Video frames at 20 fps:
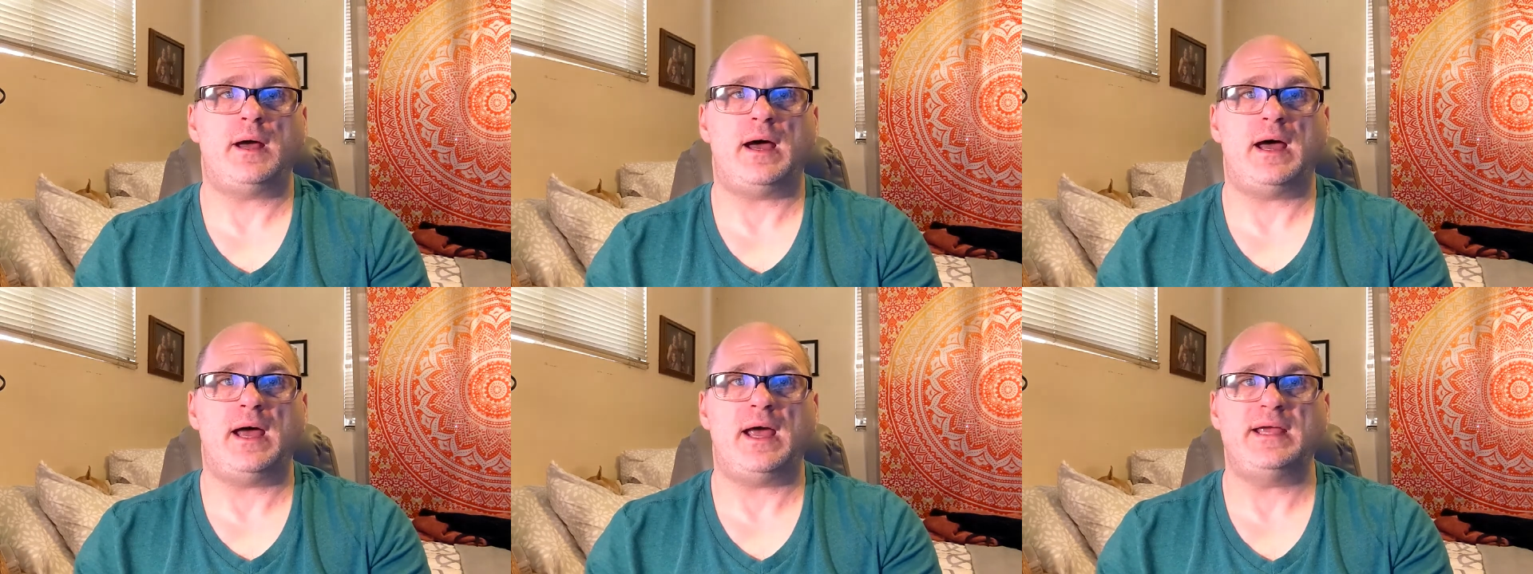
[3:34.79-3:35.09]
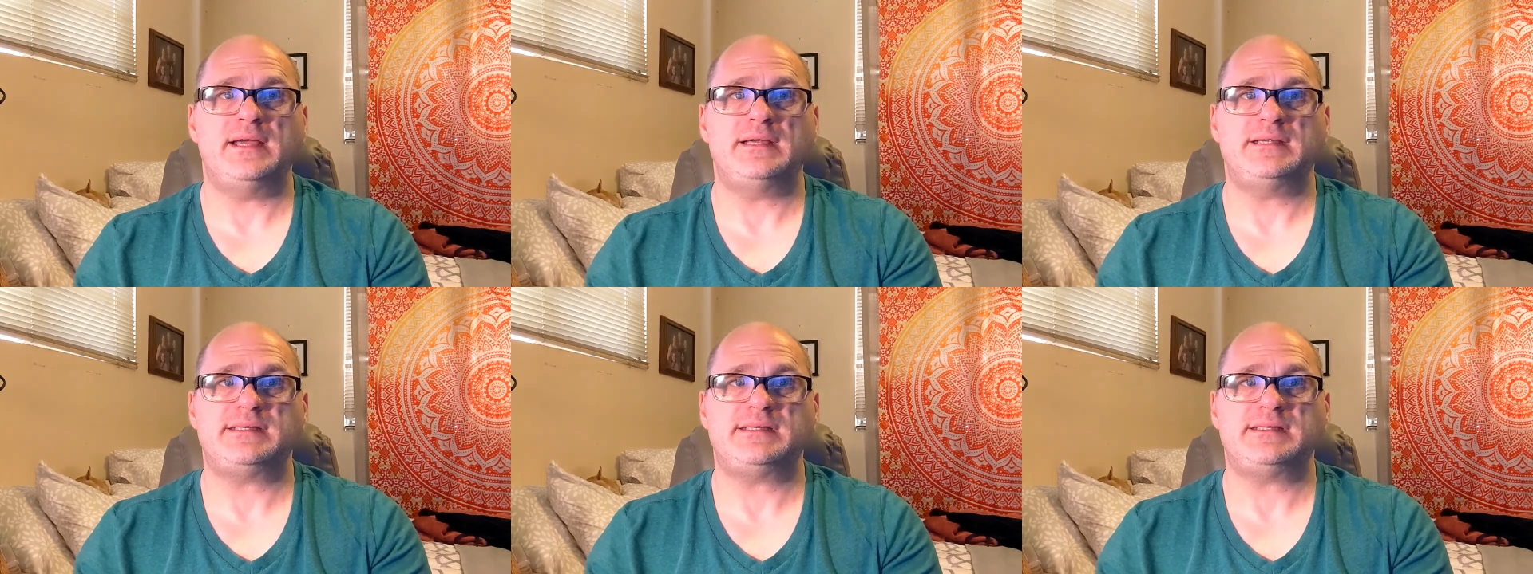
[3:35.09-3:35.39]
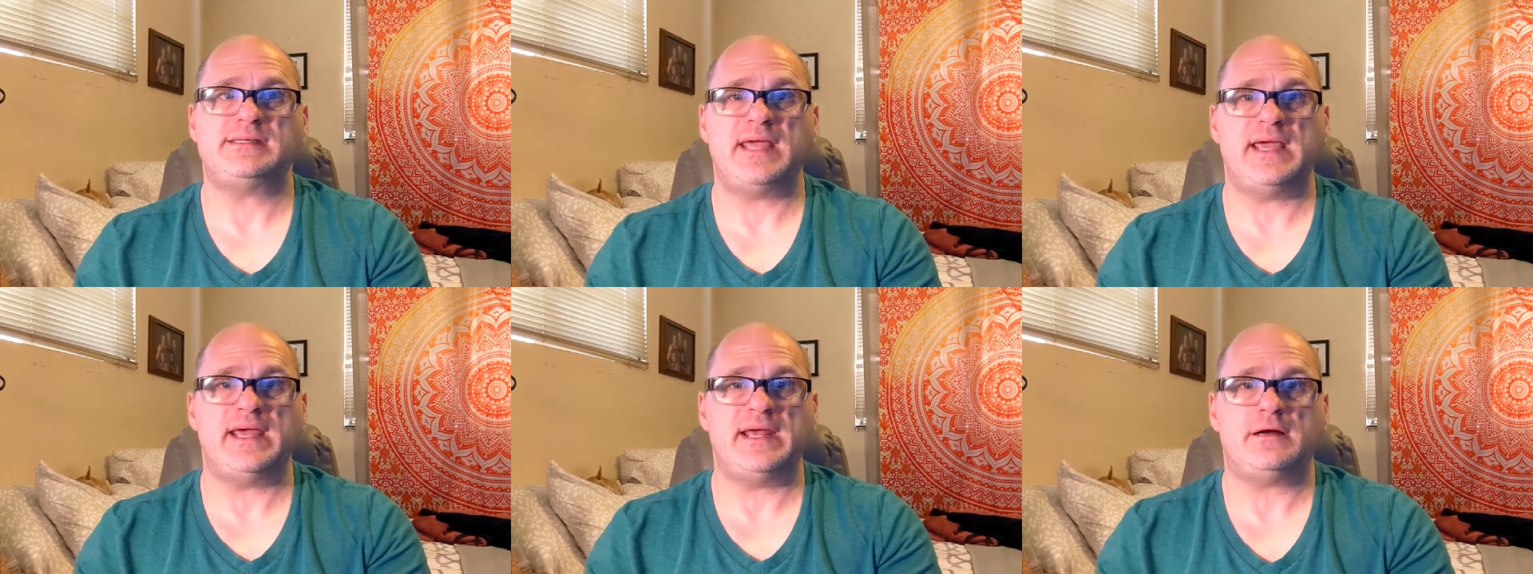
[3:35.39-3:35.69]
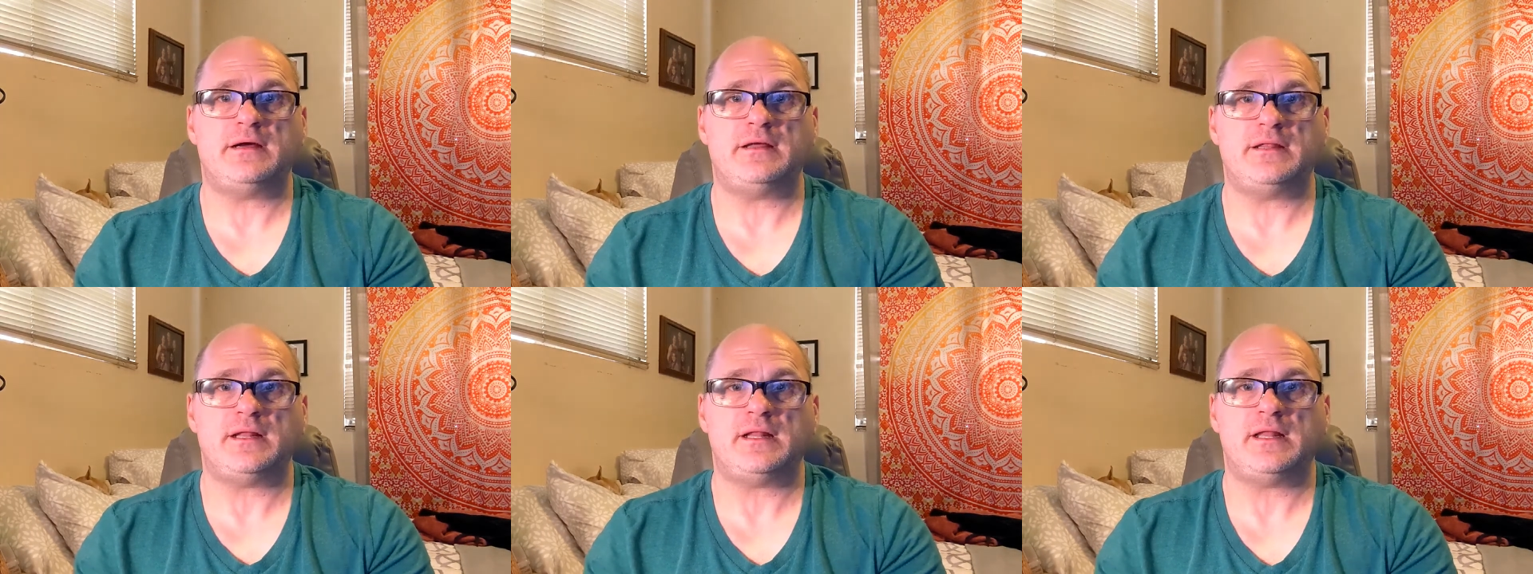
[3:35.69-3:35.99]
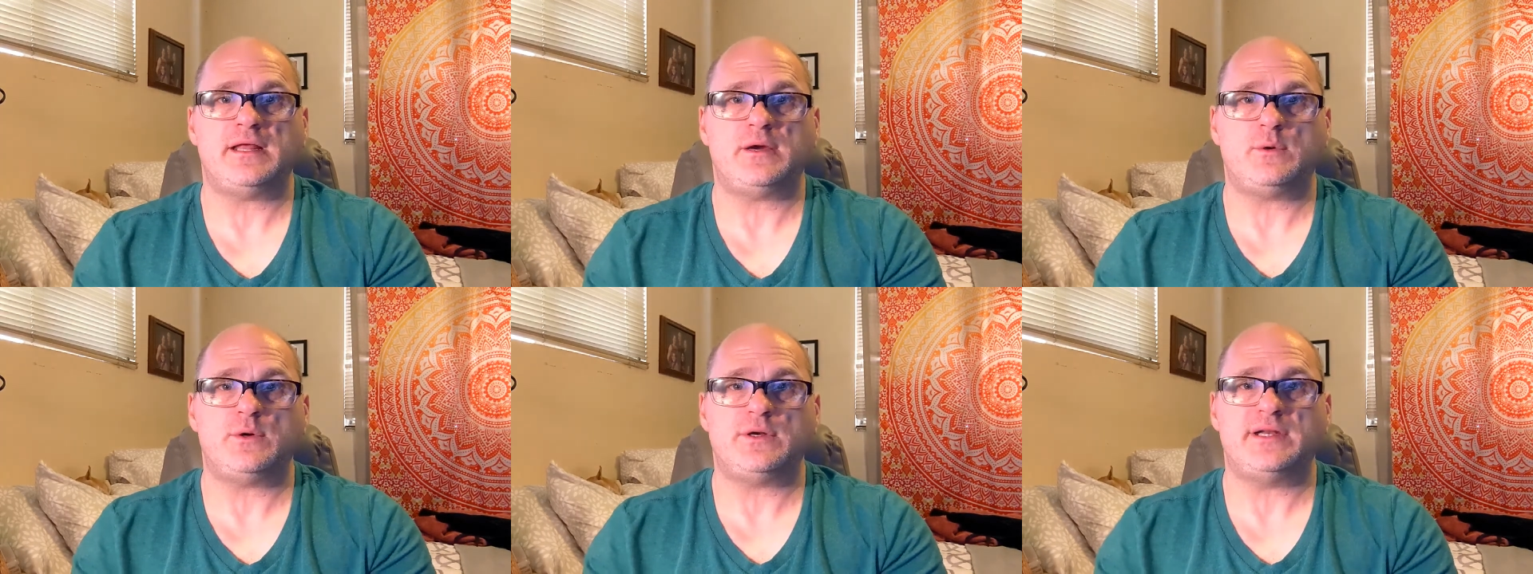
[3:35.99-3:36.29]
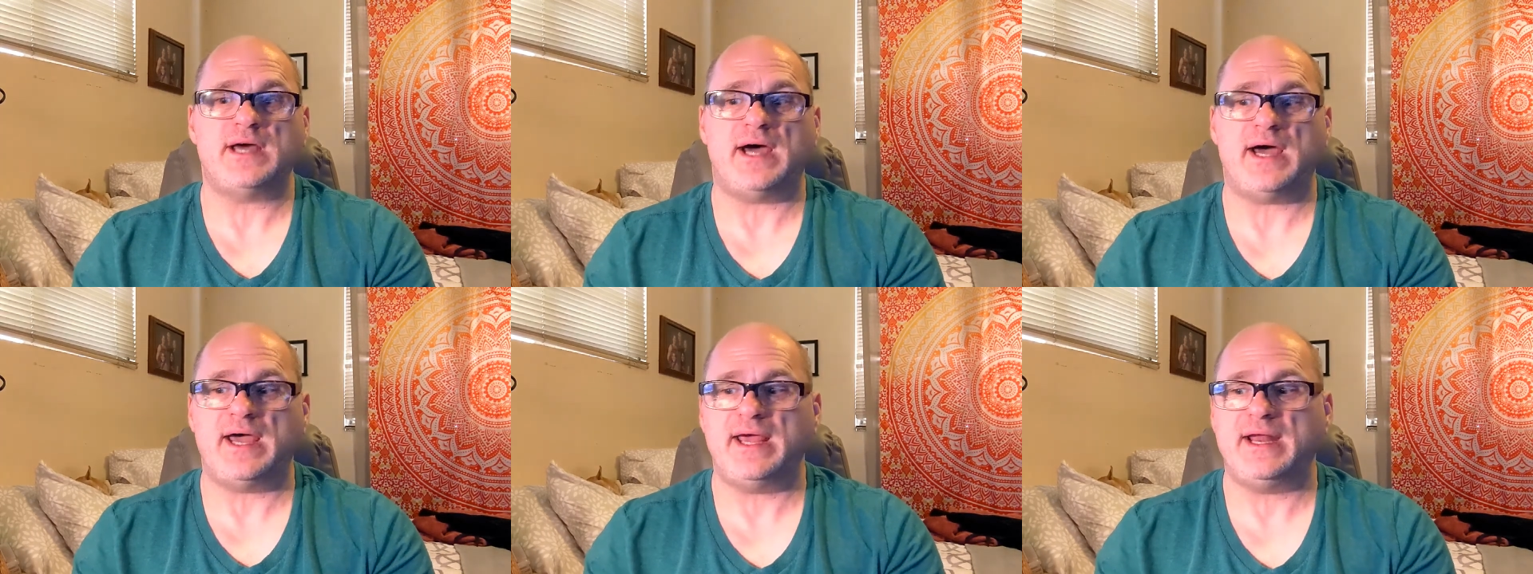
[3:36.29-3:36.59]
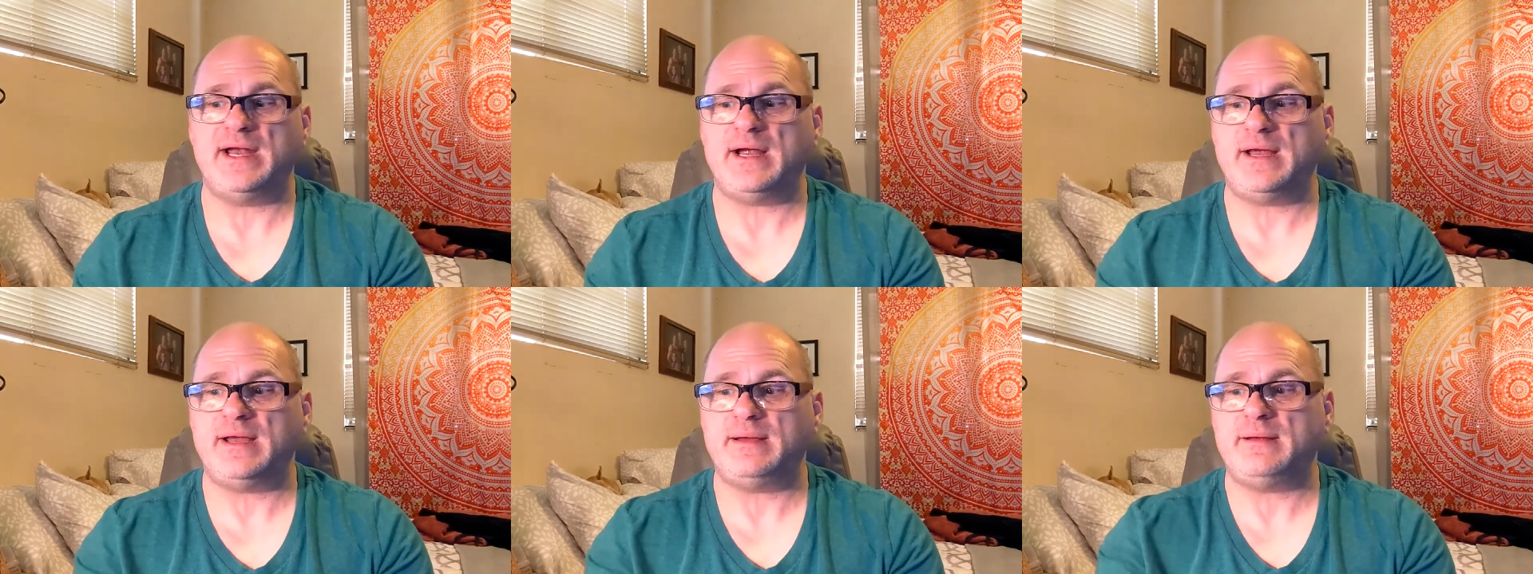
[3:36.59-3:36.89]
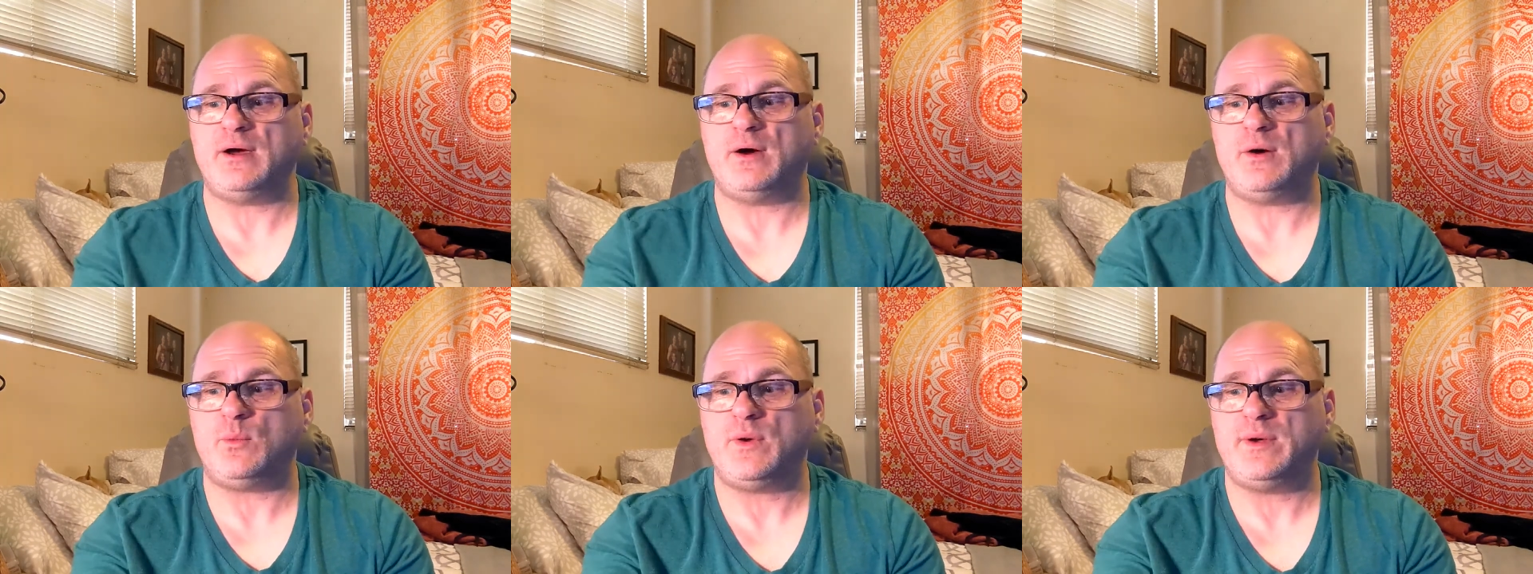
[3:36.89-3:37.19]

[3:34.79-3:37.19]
I stayed on the liquid diet.